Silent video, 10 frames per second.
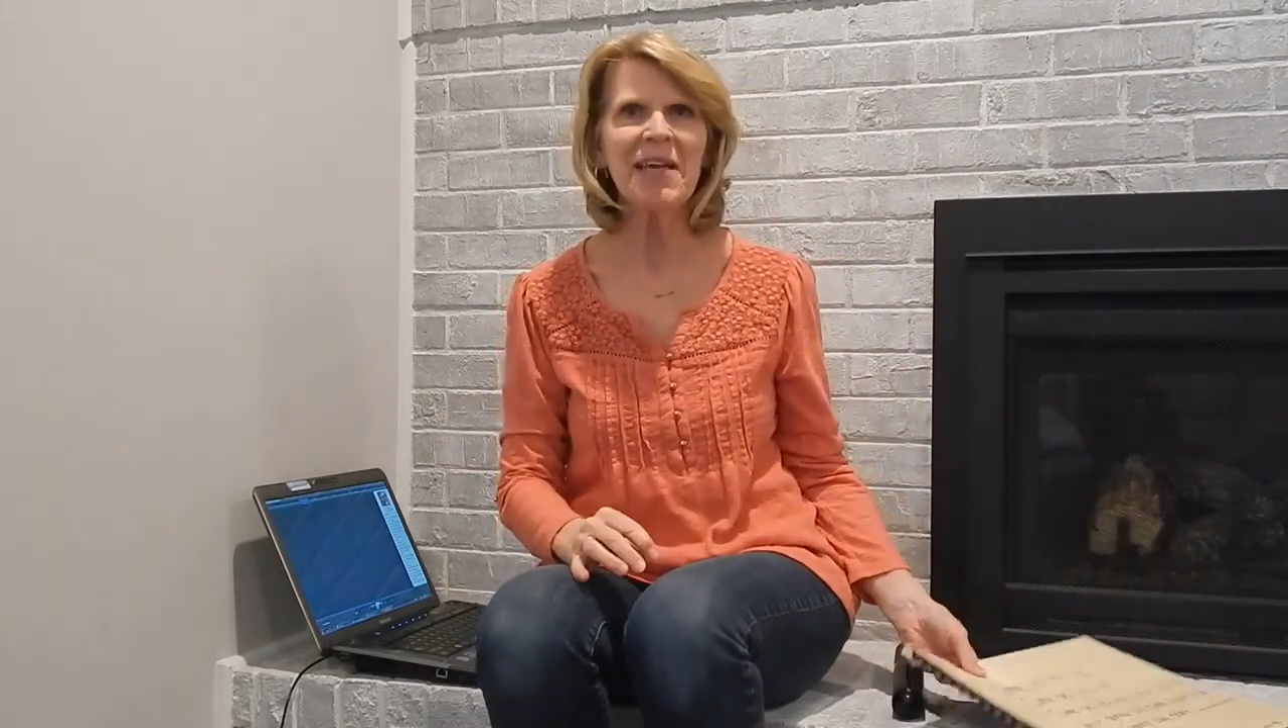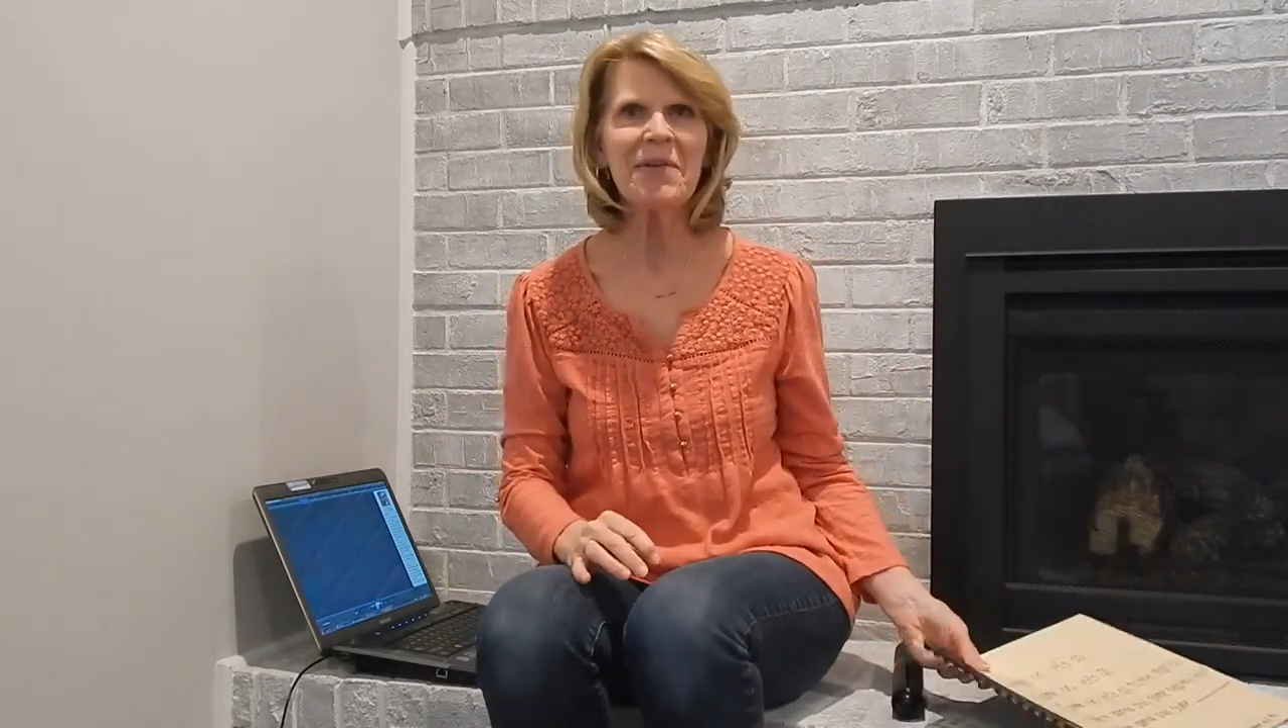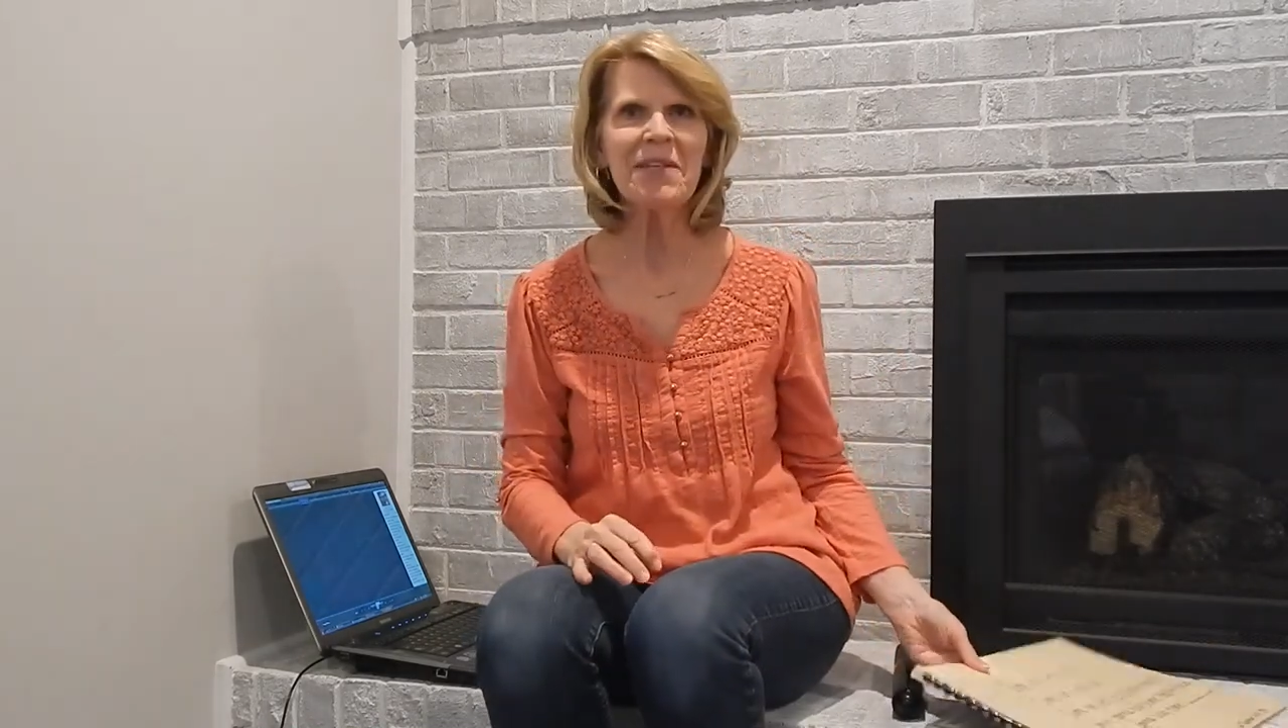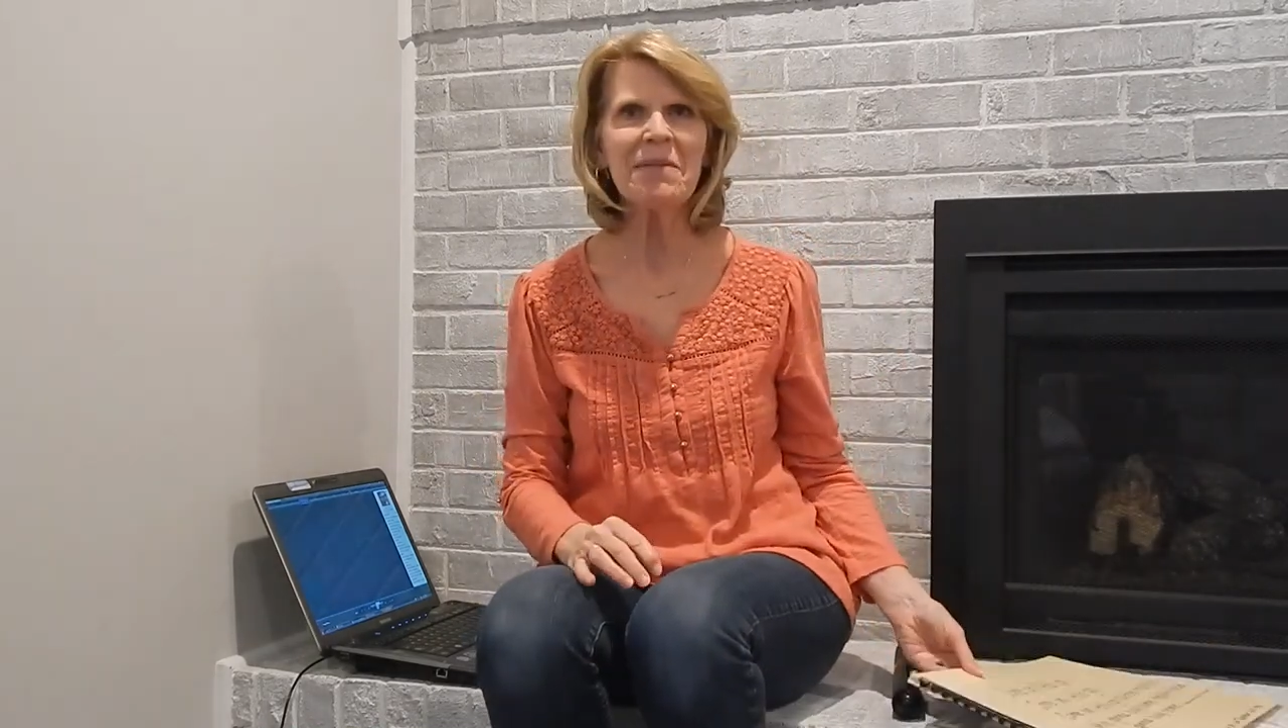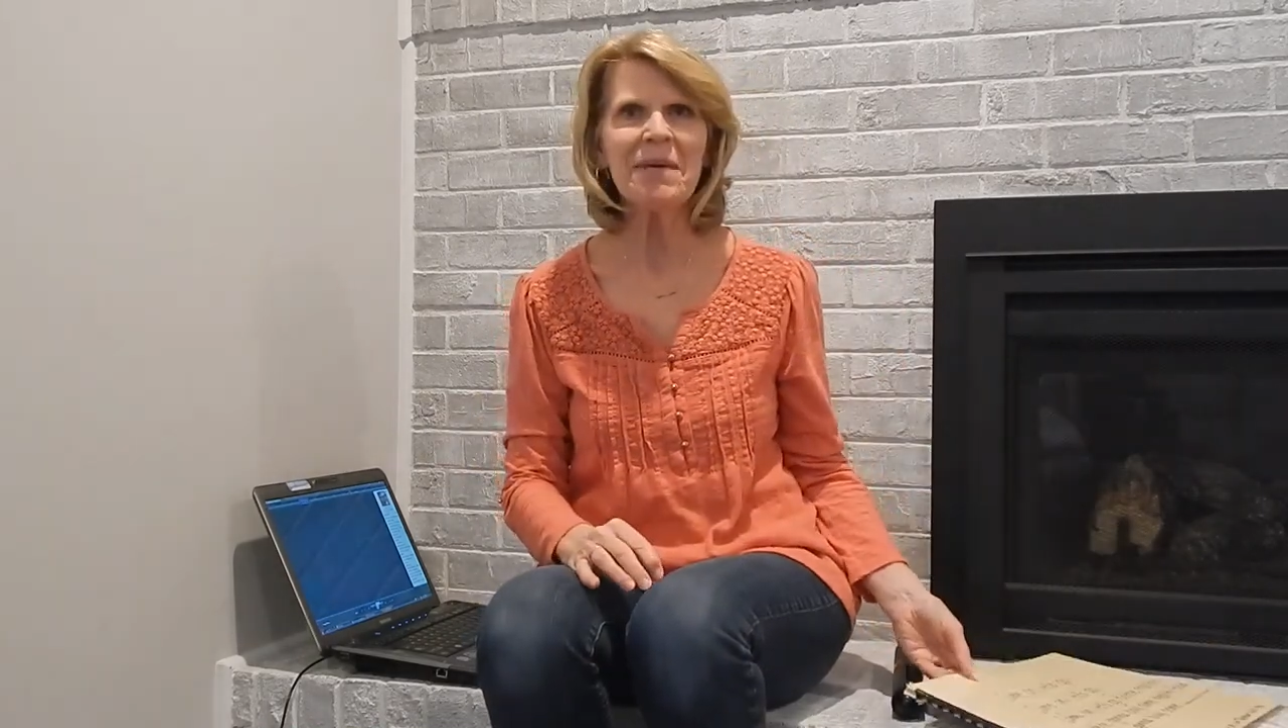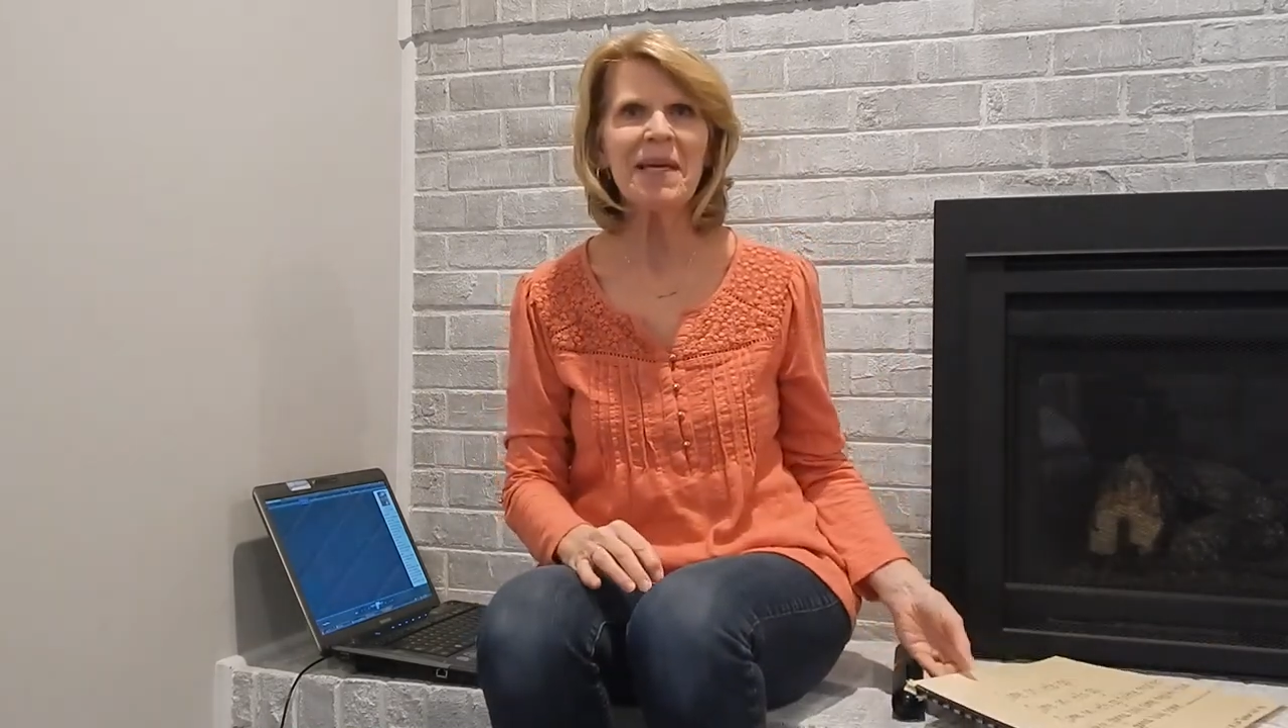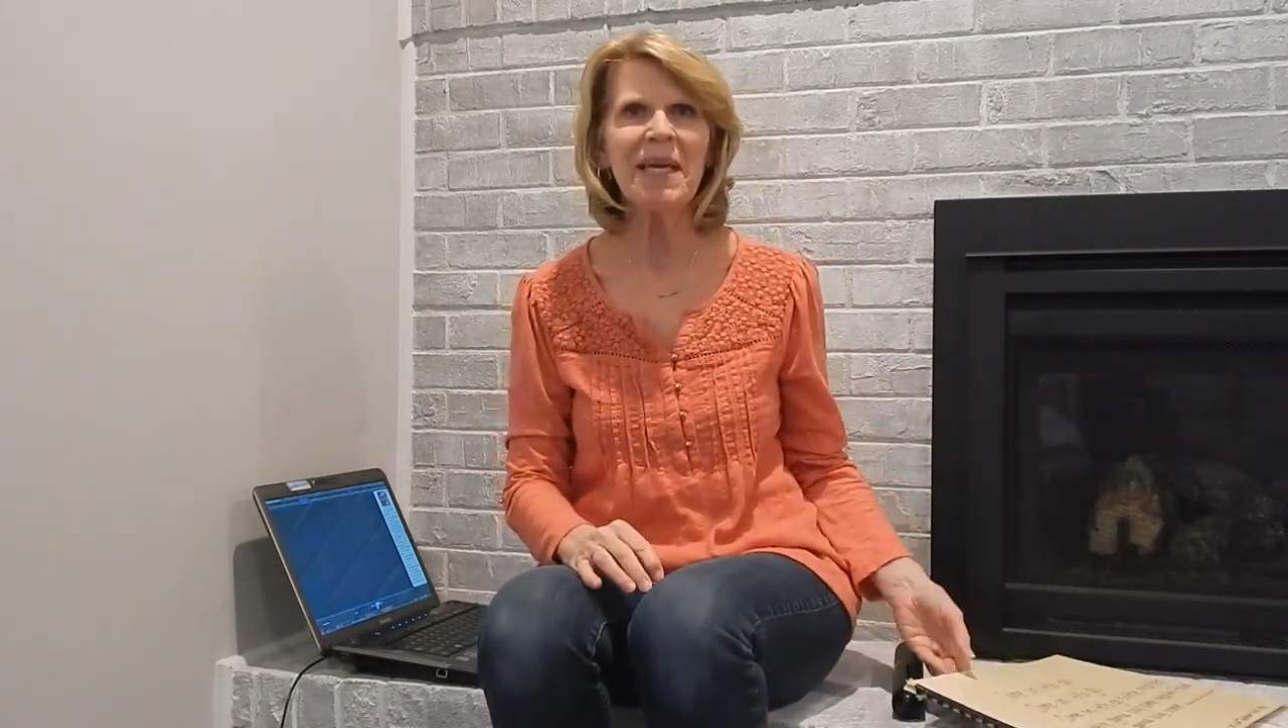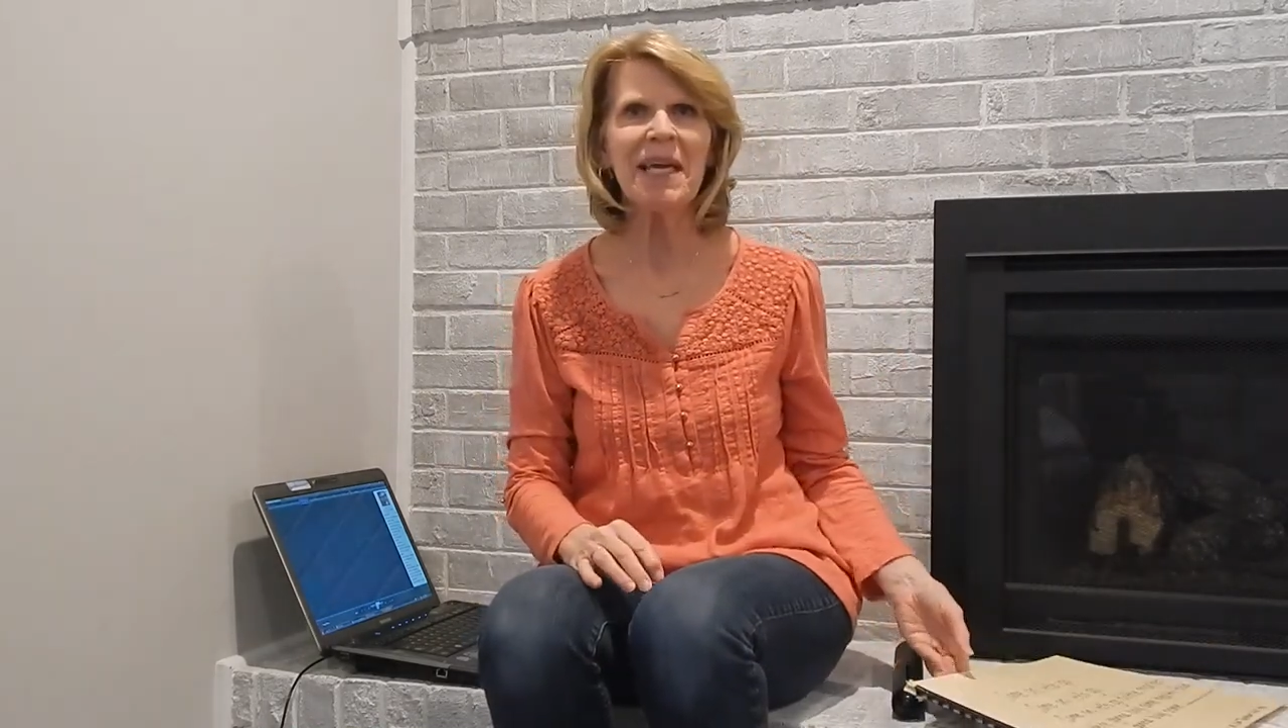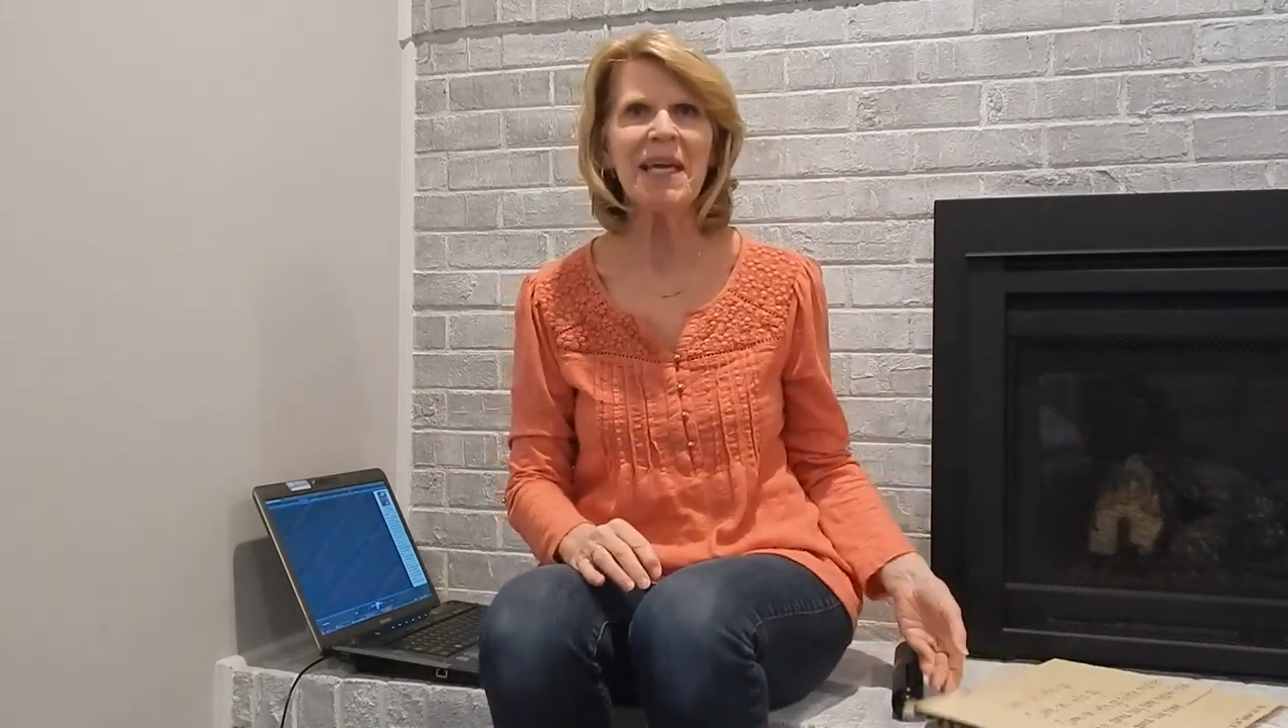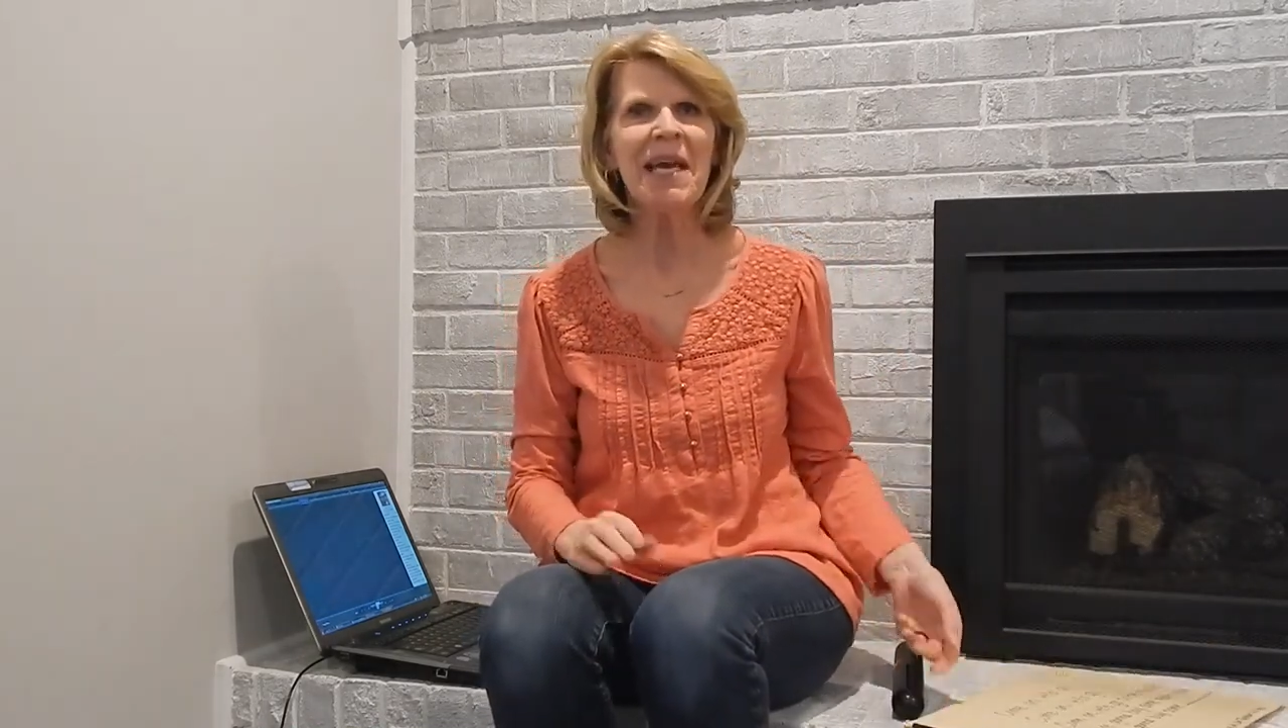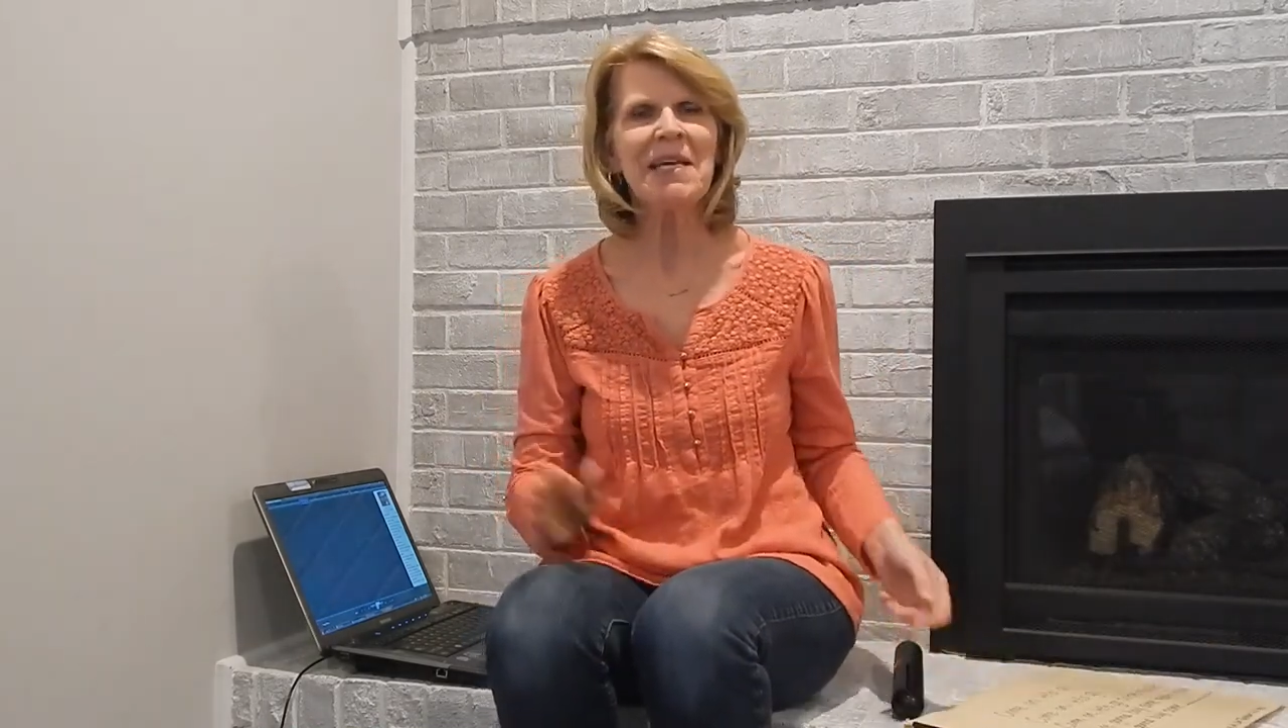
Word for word: with me.